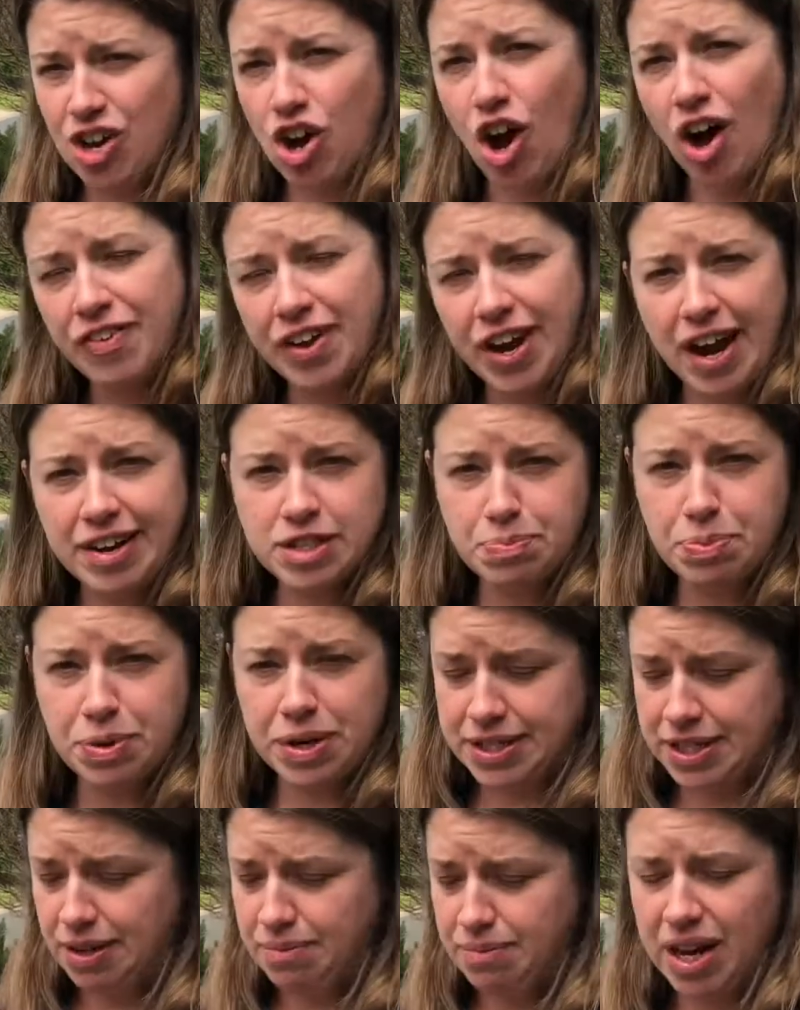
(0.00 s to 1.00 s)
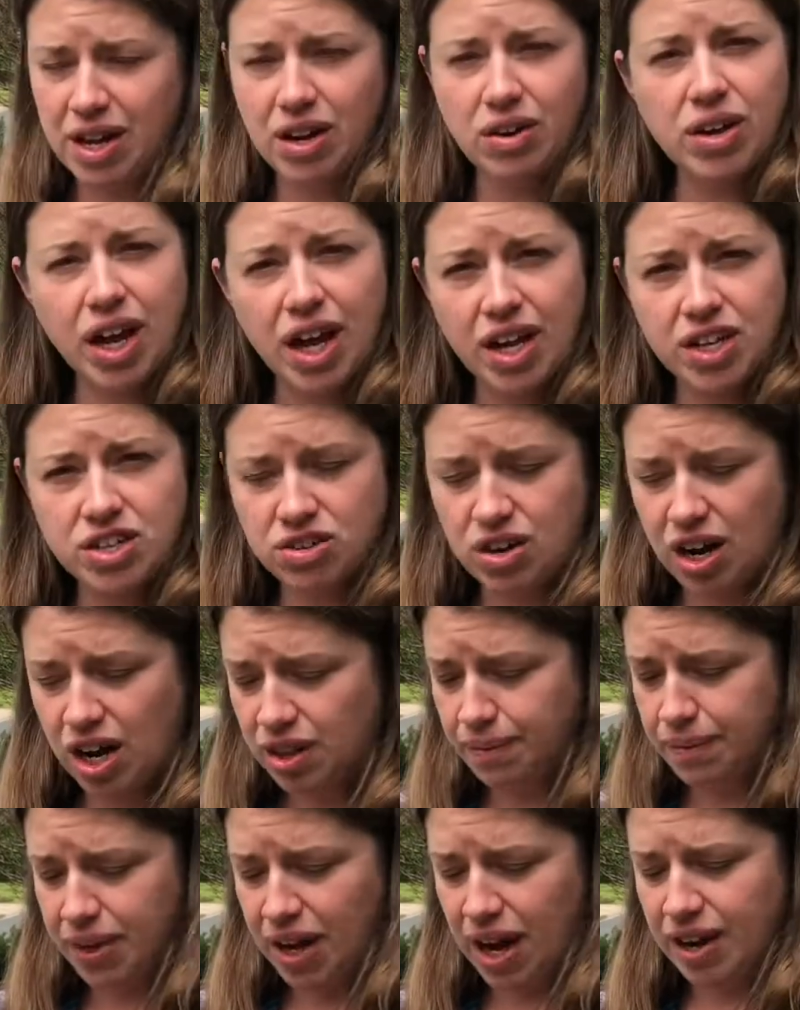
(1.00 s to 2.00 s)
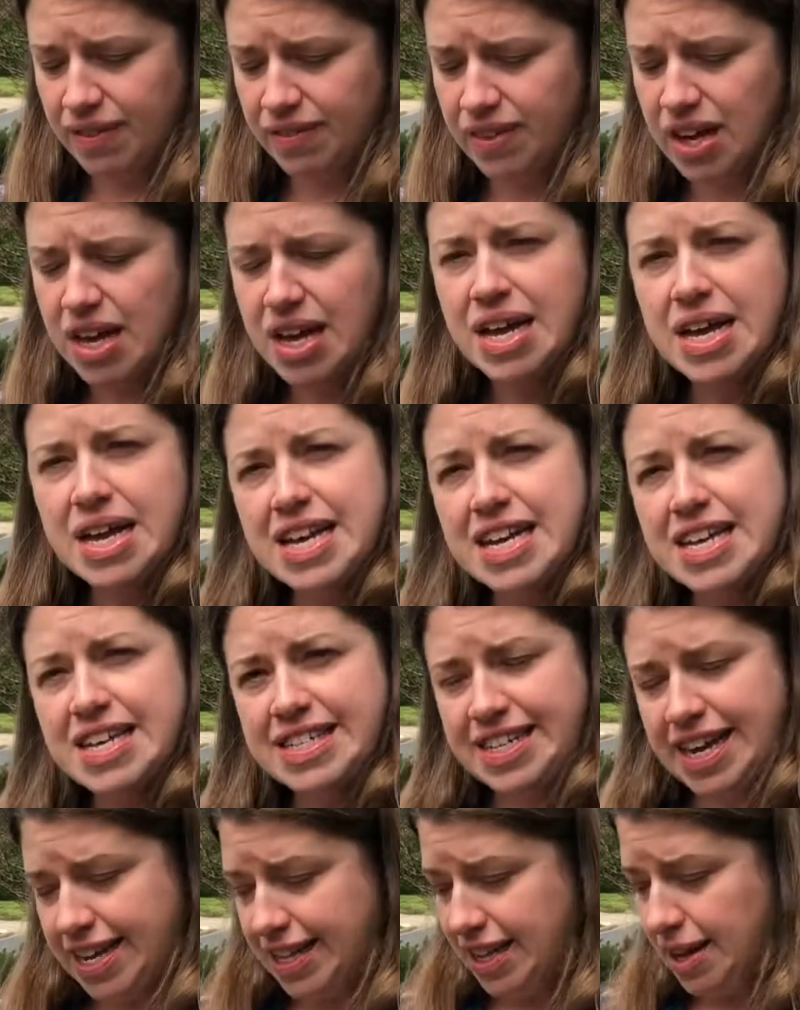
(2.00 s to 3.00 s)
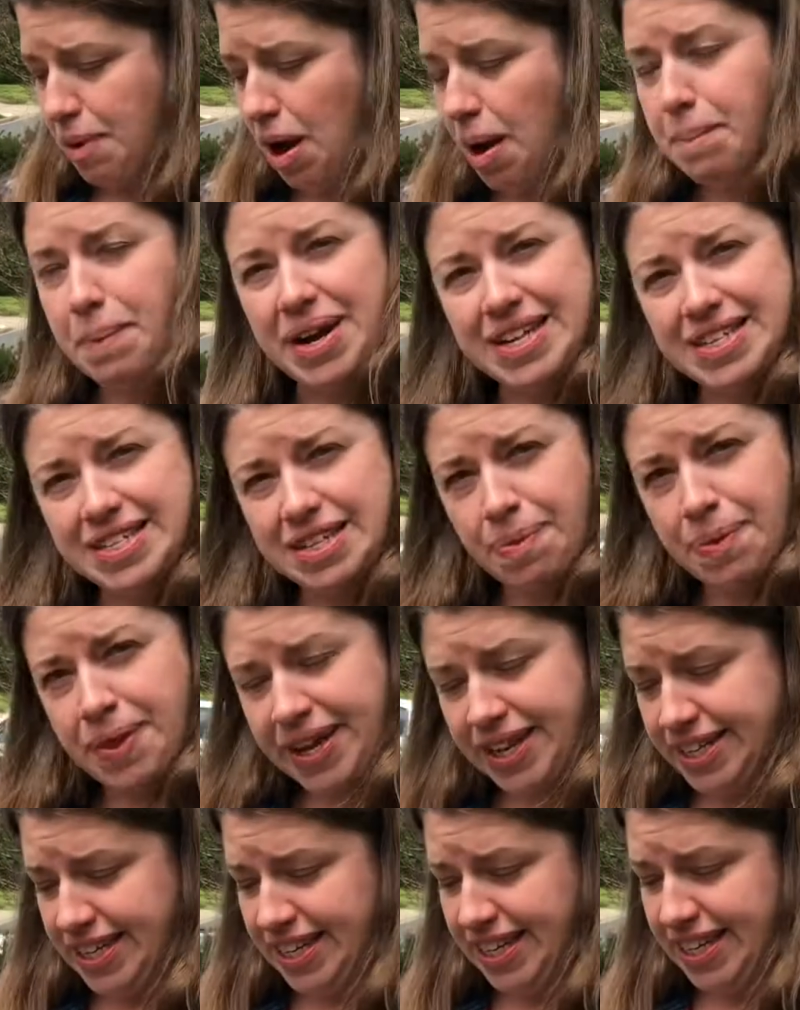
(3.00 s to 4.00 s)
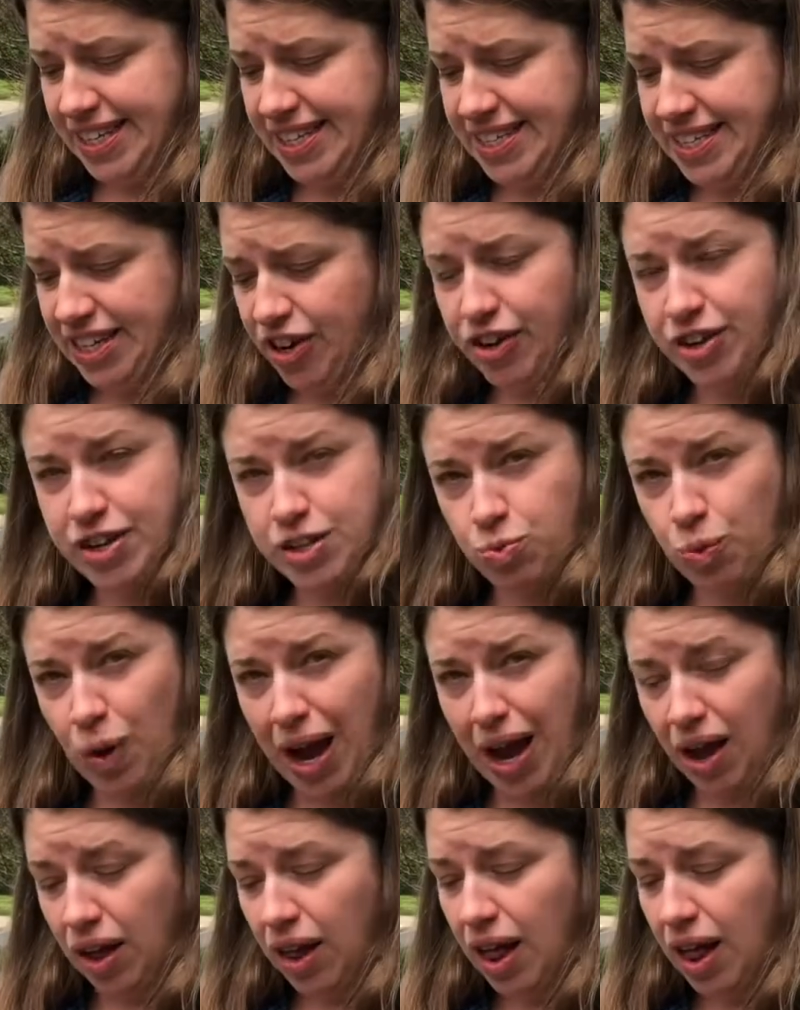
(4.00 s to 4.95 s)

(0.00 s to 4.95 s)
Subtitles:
You often have to put a tomato cage around them to kind of stake them up, but it's something to consider as well.